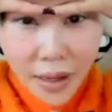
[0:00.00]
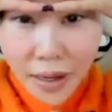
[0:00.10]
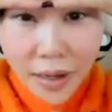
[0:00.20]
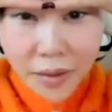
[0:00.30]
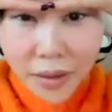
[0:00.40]

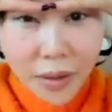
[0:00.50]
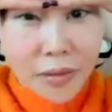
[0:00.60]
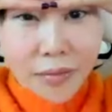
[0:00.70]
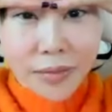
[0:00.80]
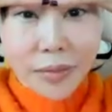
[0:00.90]
I don't know.
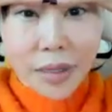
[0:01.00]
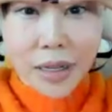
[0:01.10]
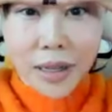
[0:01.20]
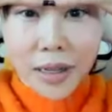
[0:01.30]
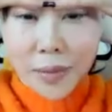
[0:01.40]

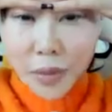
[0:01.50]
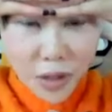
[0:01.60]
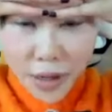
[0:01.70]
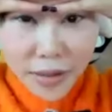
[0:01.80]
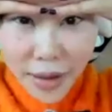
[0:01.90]
I'm
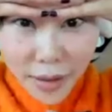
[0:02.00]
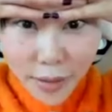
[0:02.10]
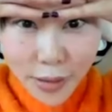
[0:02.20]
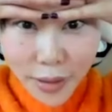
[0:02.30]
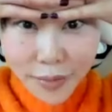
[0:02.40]
trying to get
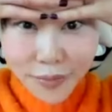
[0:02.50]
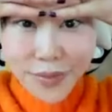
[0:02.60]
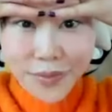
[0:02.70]
used to it.